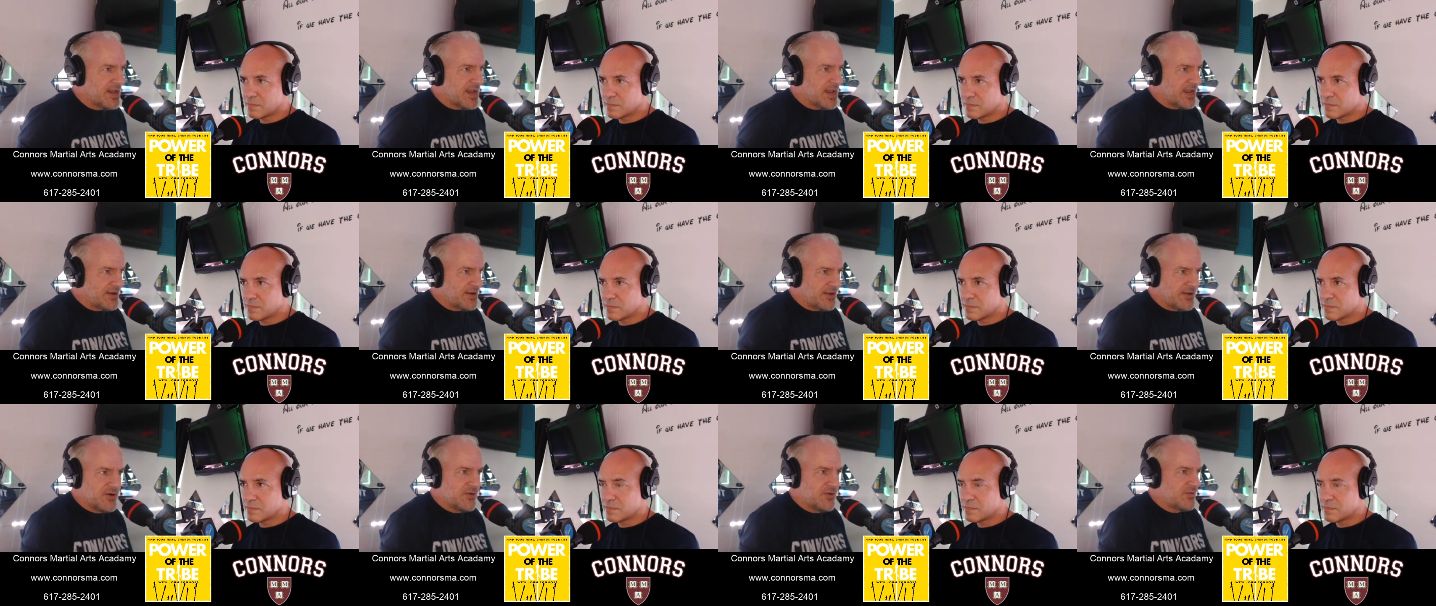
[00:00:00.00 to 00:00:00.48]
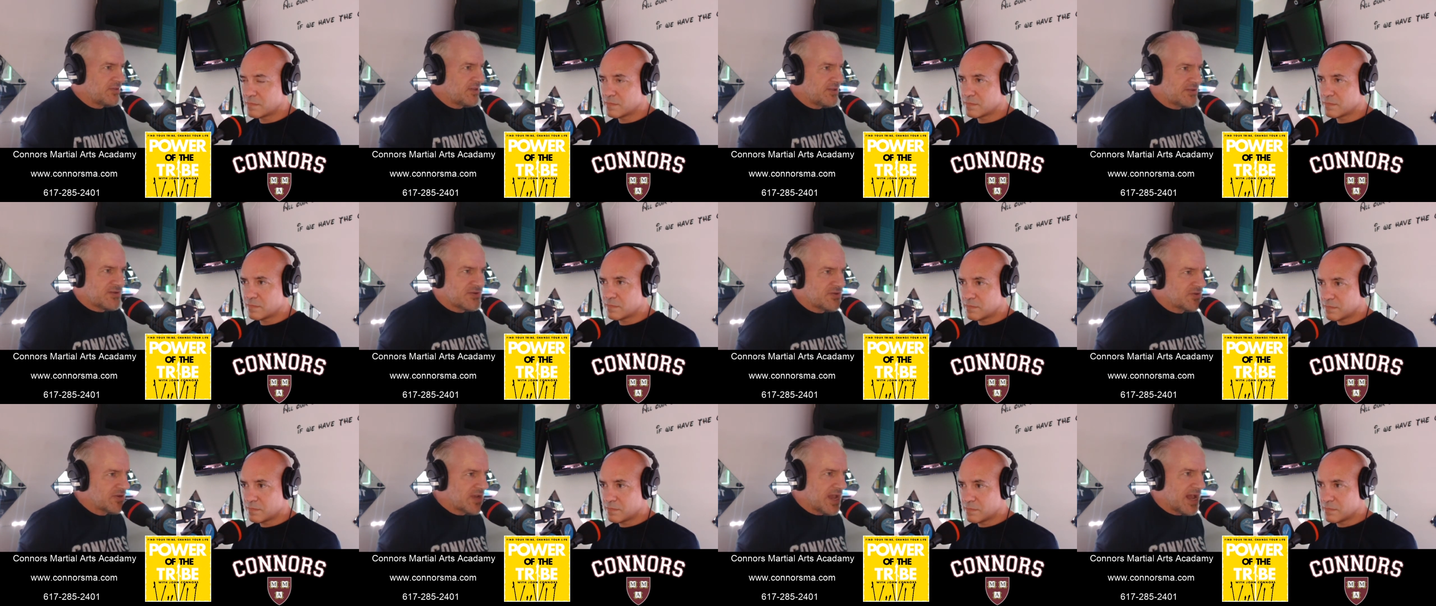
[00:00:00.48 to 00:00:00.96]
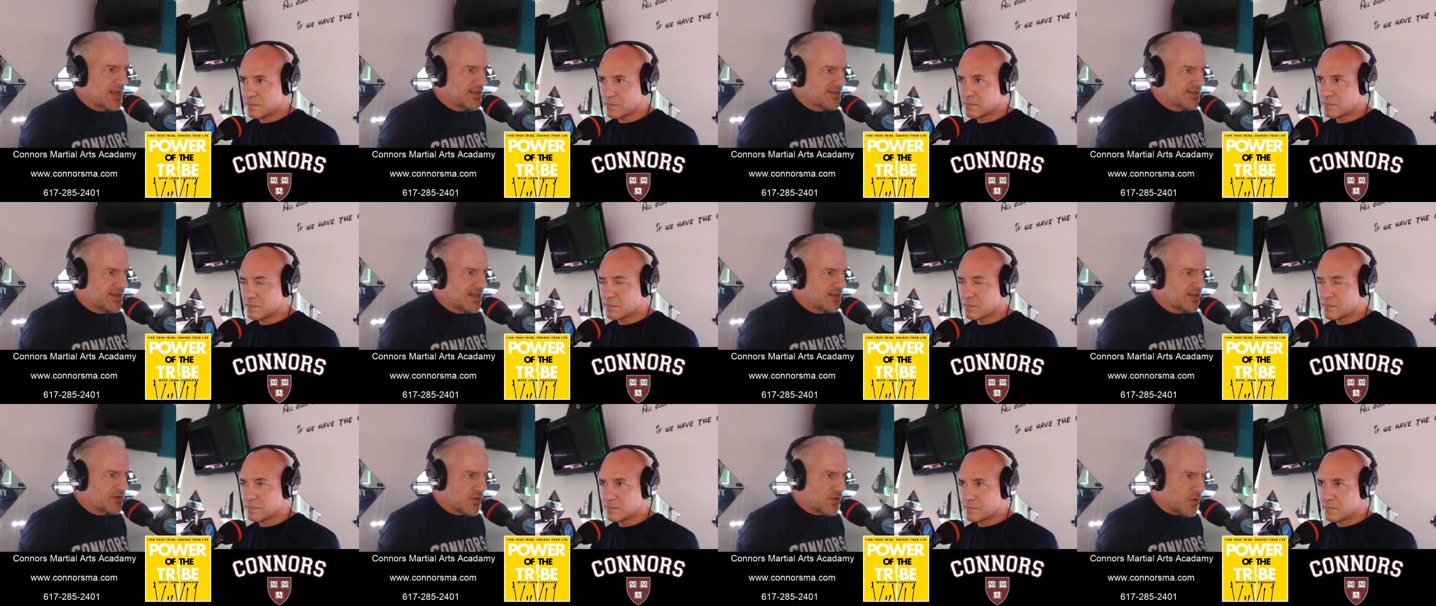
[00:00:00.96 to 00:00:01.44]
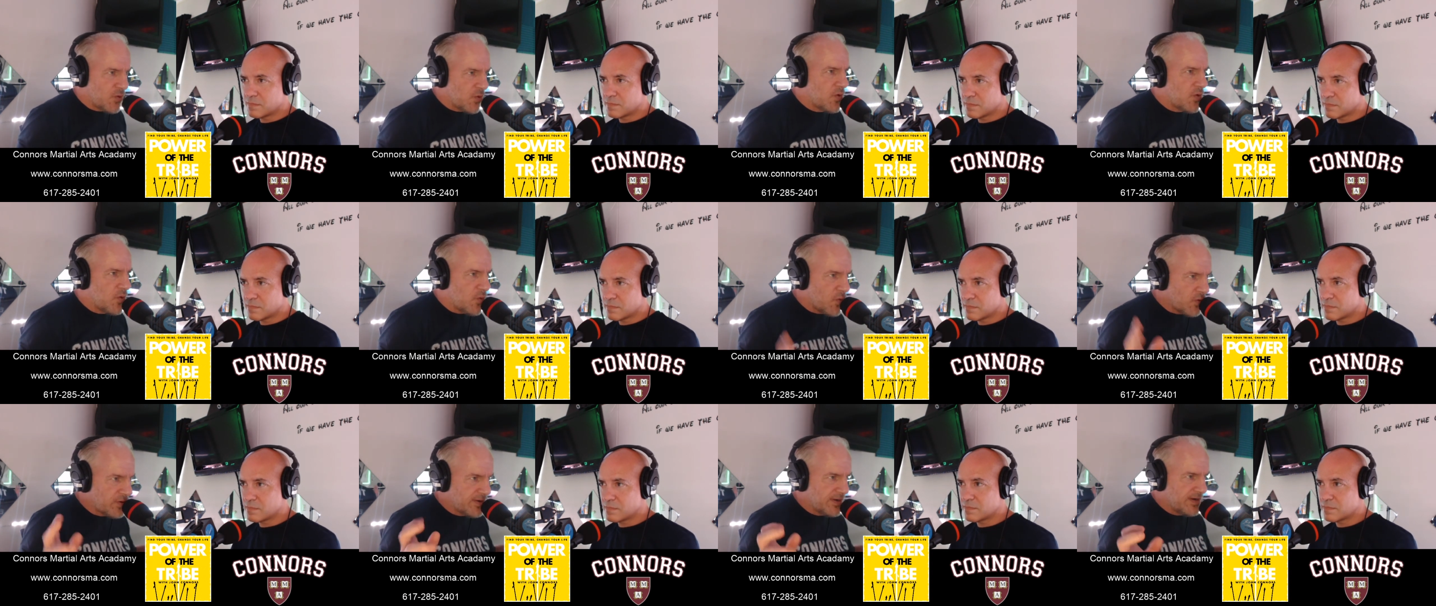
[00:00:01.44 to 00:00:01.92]
Speaker 1: and you know this guy has
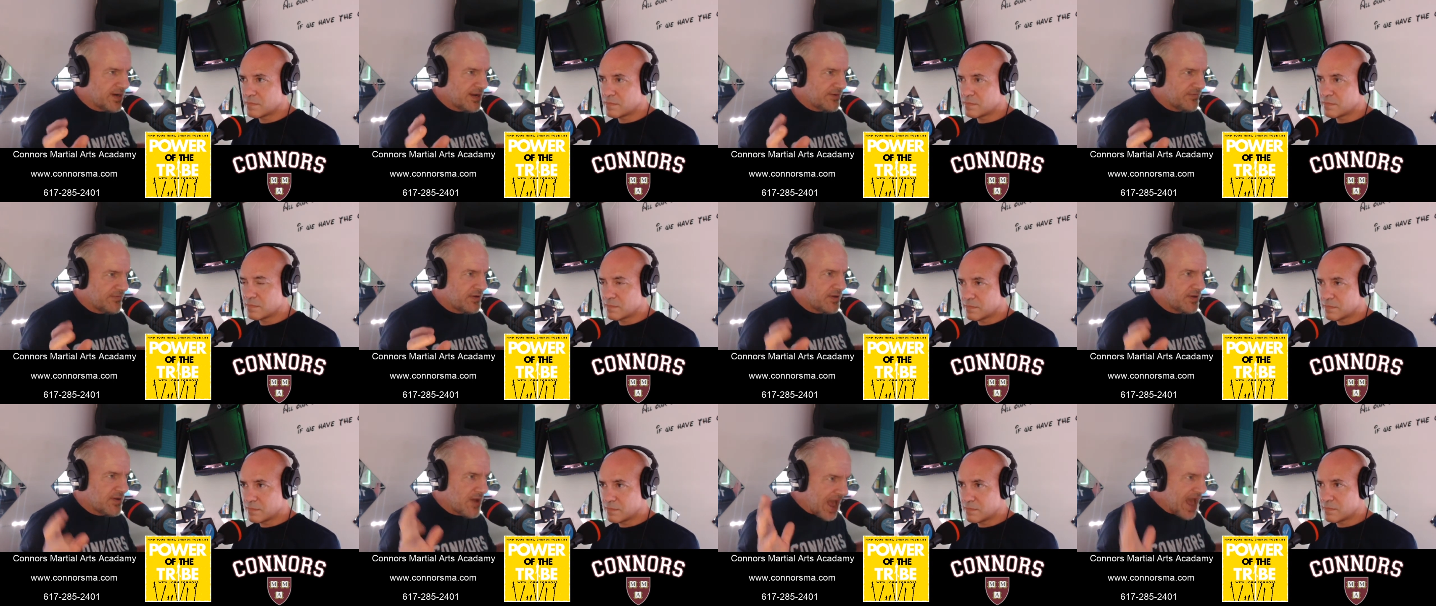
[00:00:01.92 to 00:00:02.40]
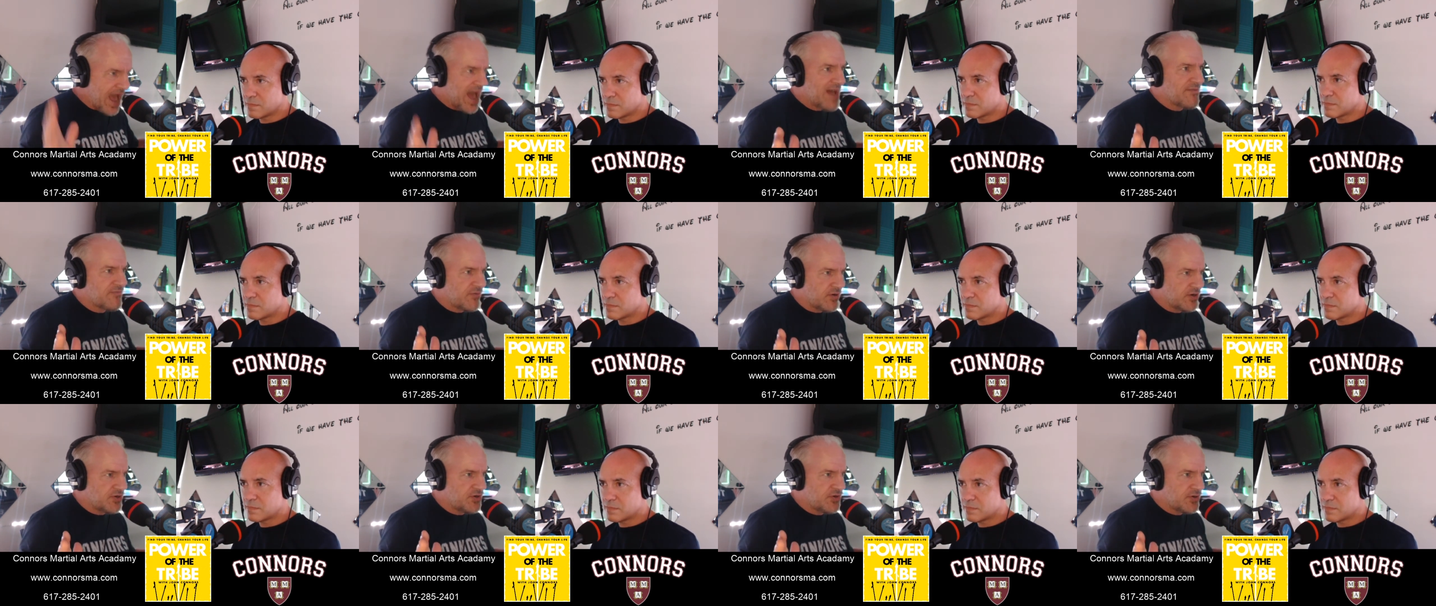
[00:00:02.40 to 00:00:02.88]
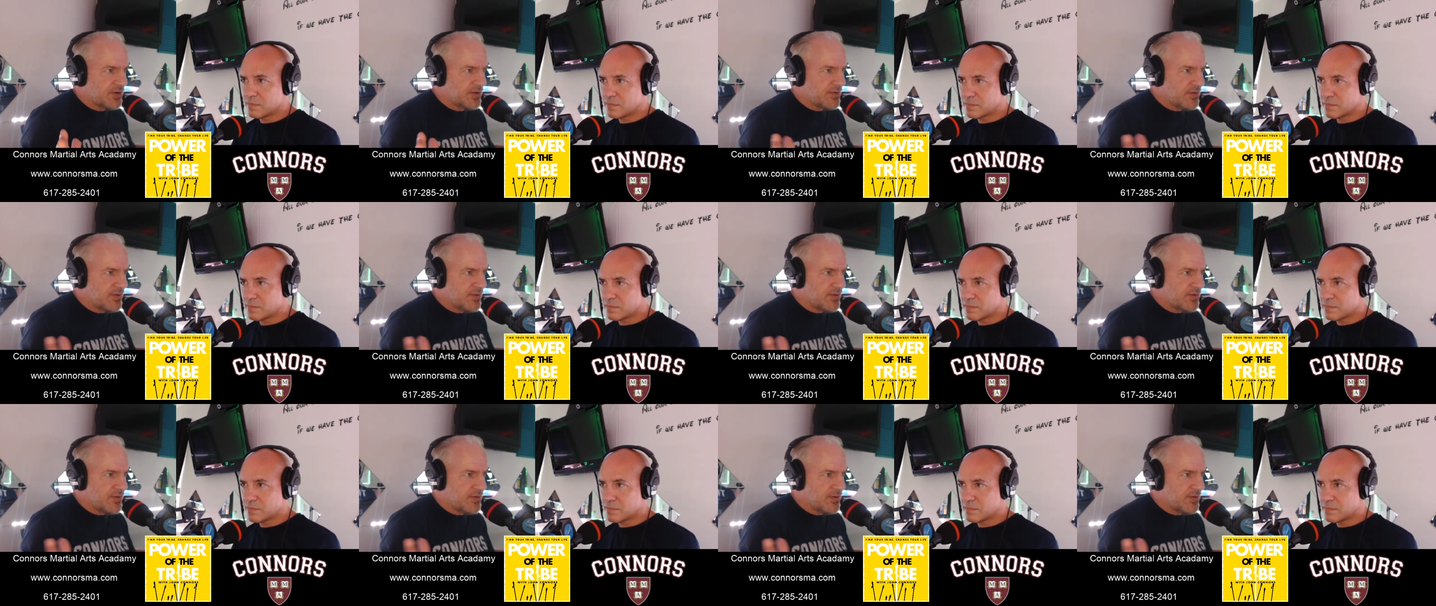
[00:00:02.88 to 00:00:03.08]
ordinary average